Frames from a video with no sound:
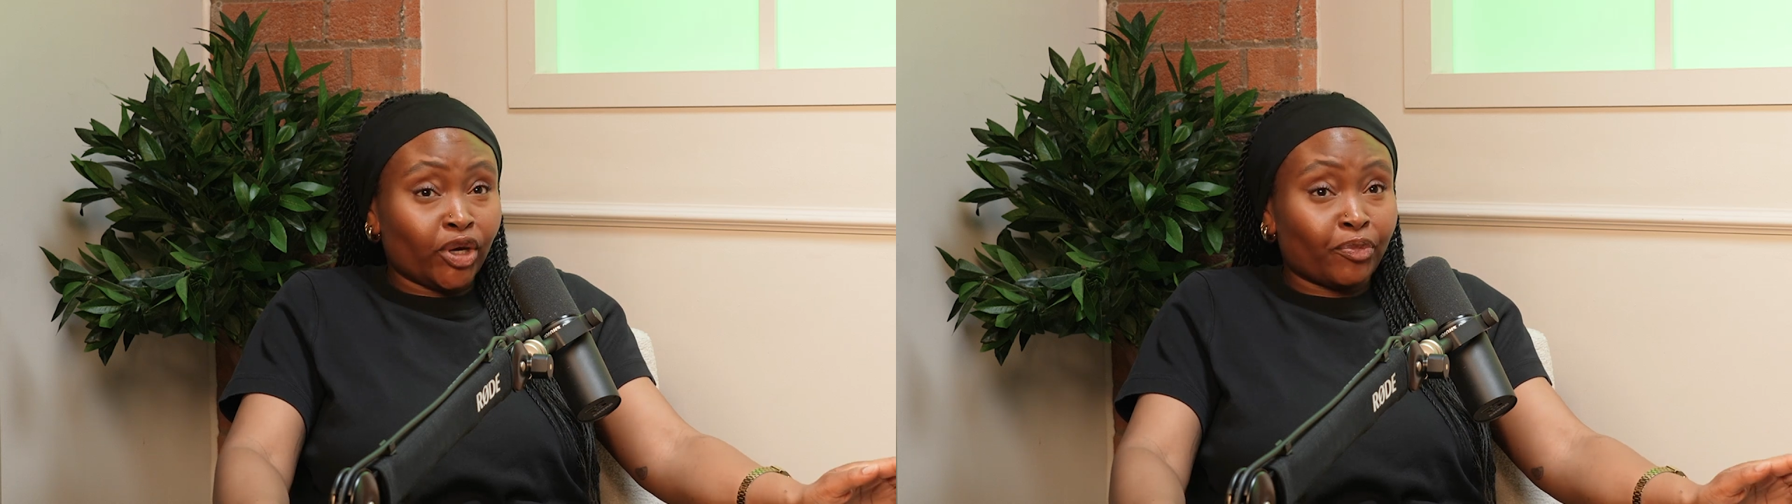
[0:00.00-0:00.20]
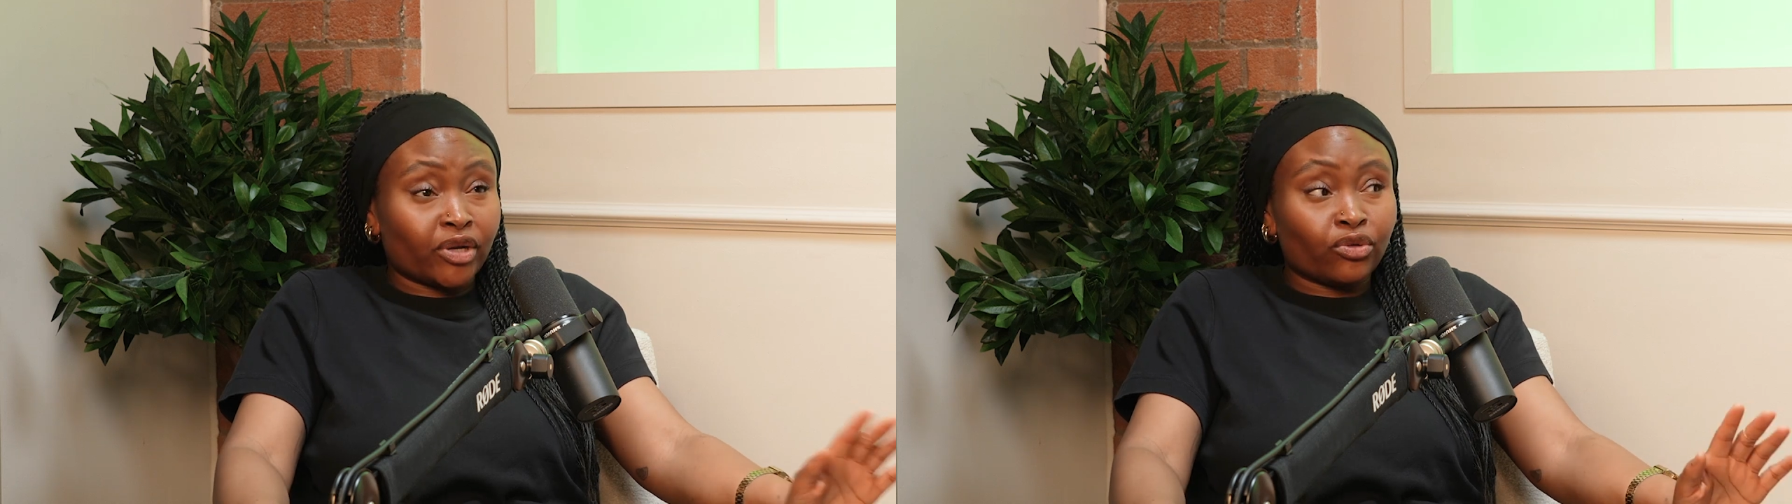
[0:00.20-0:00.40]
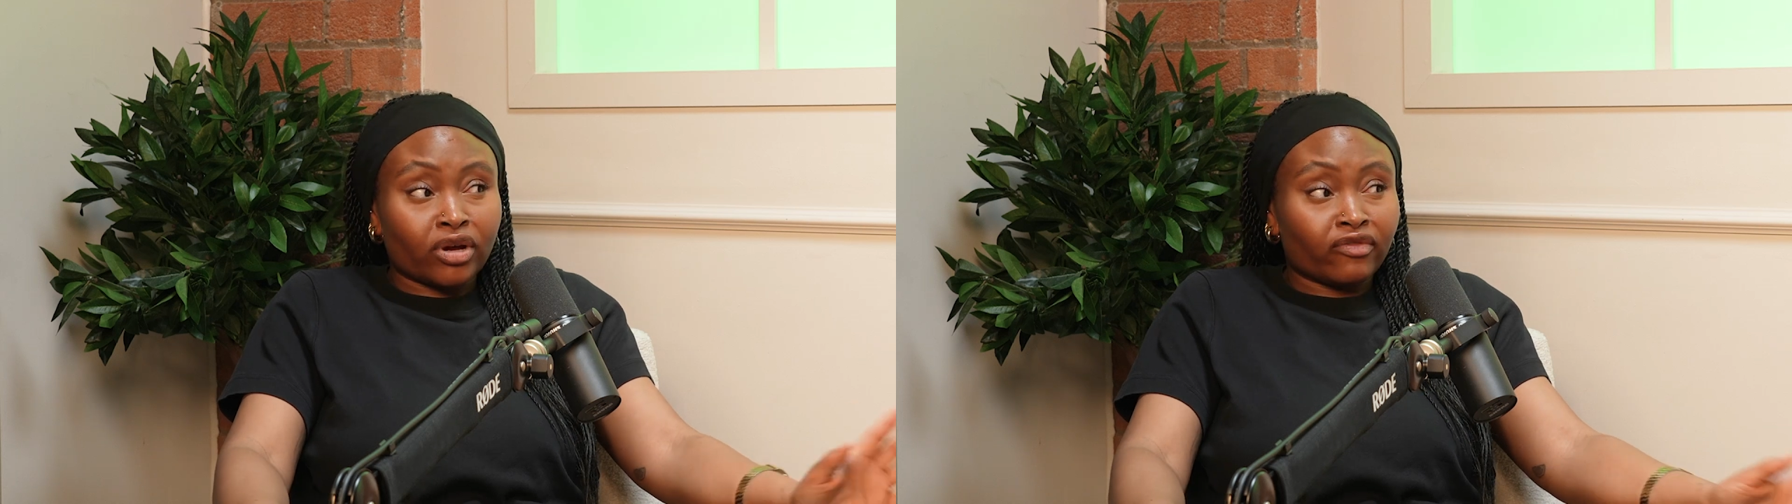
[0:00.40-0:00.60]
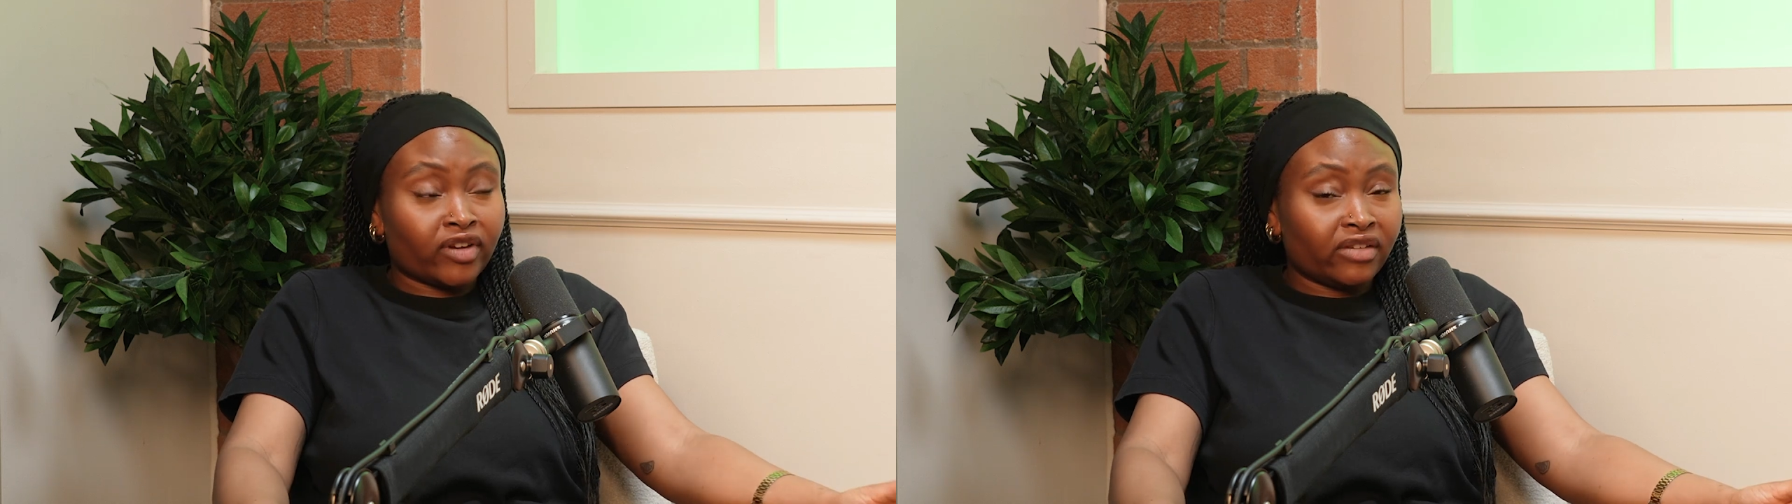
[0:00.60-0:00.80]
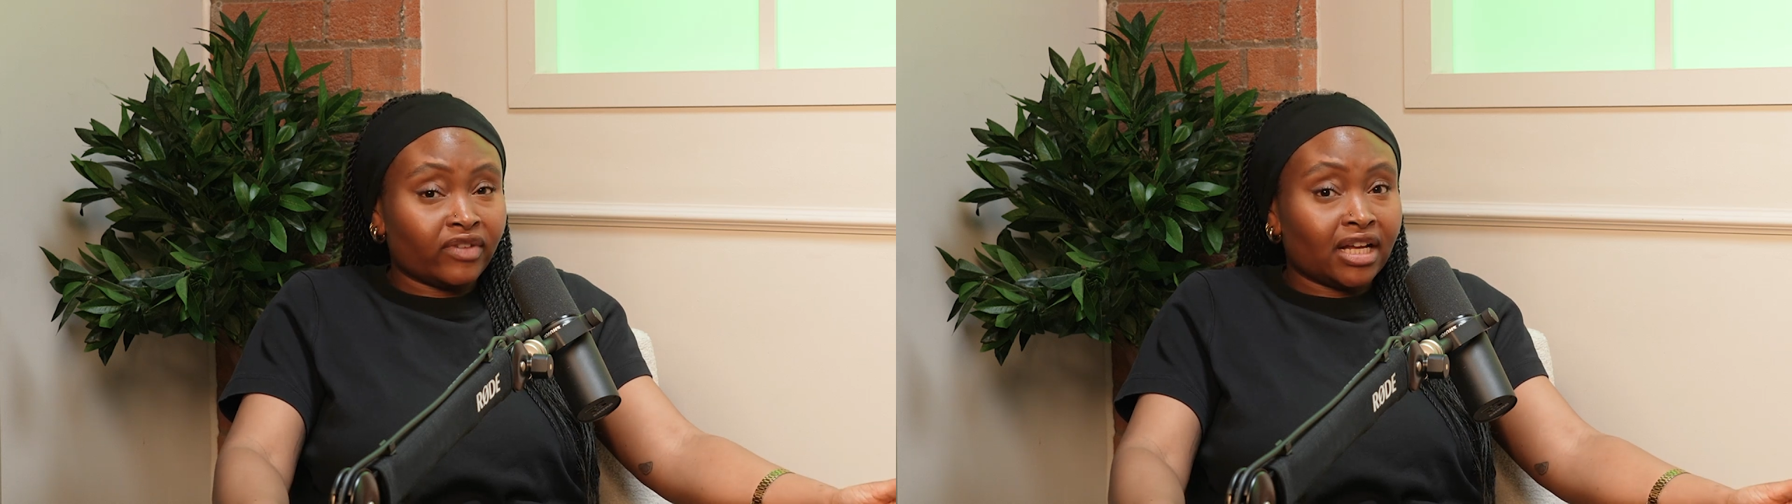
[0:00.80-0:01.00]
by an author I
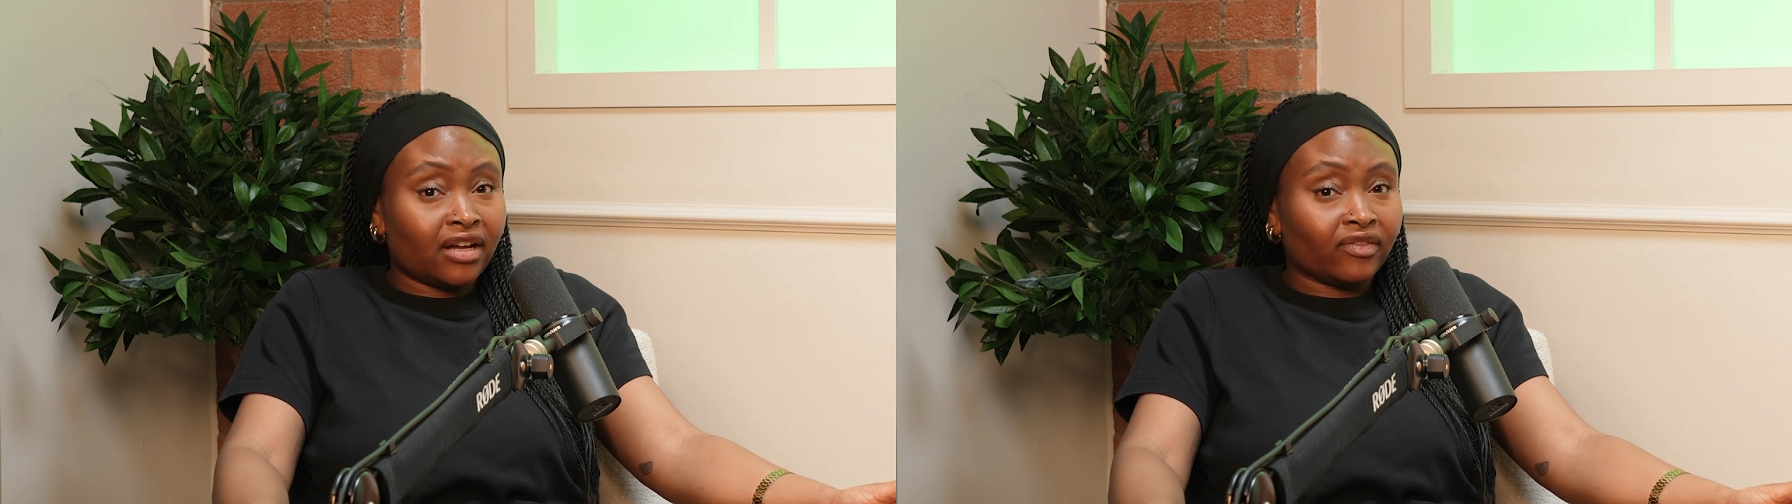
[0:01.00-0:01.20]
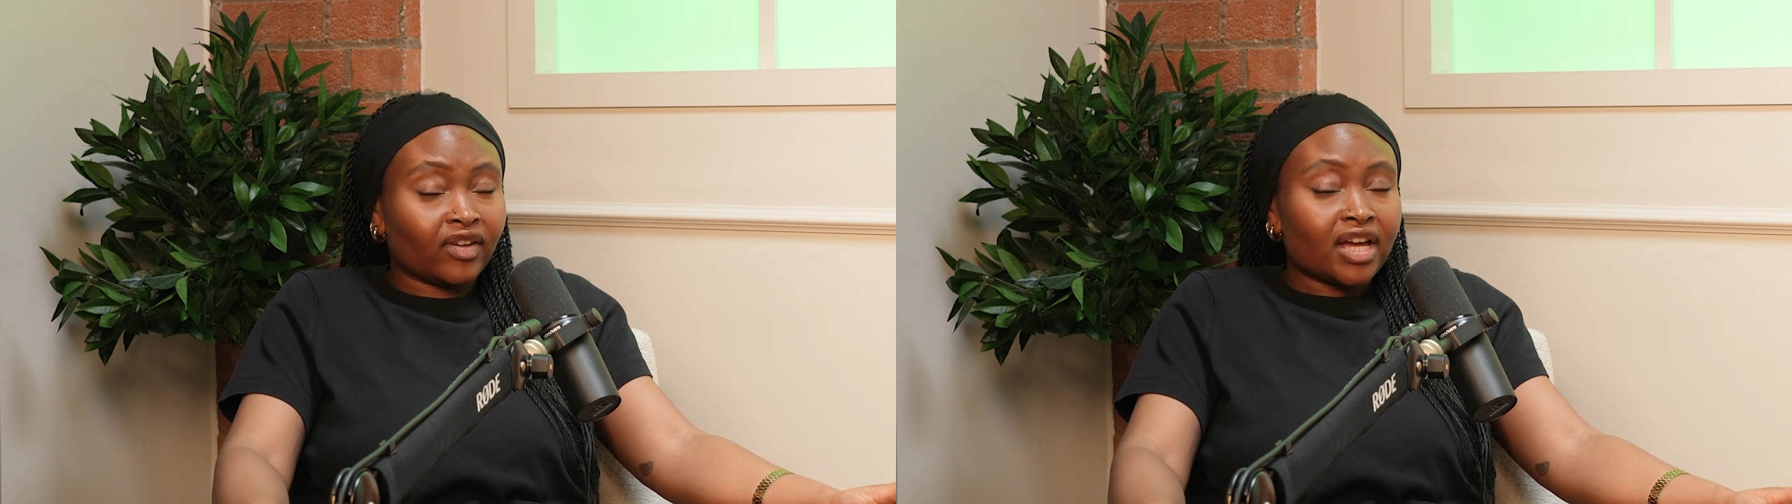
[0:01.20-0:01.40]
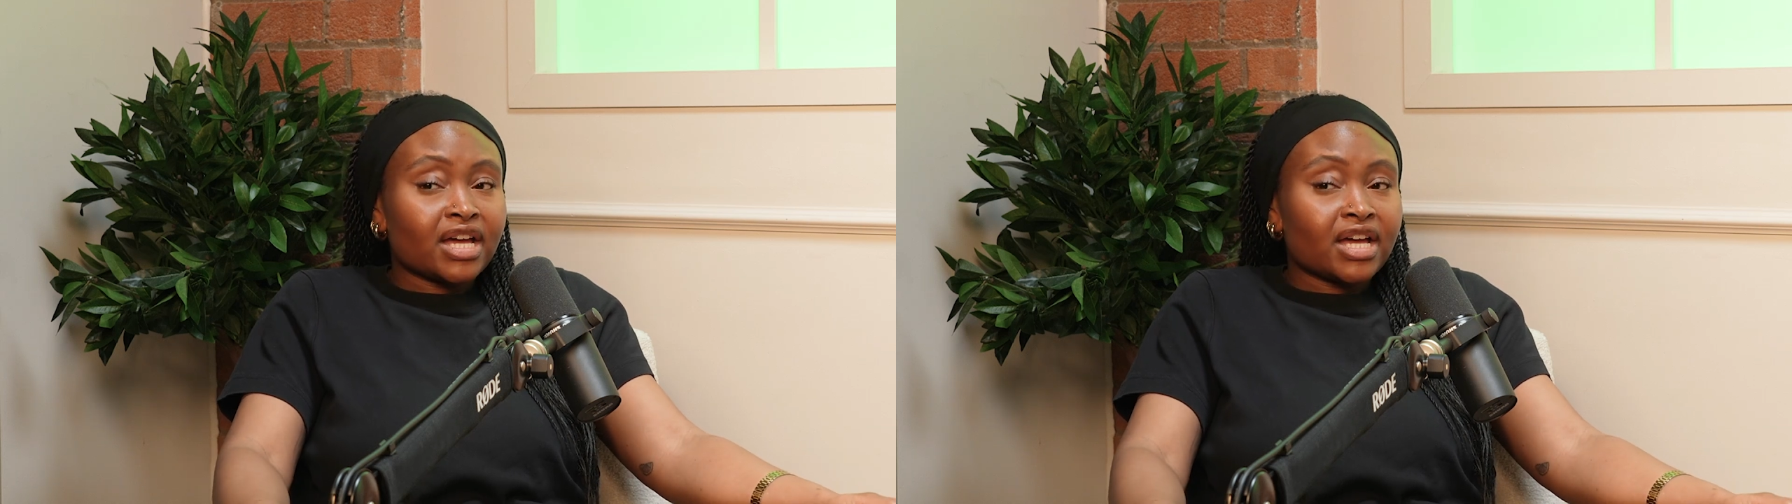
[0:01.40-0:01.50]
really, really love,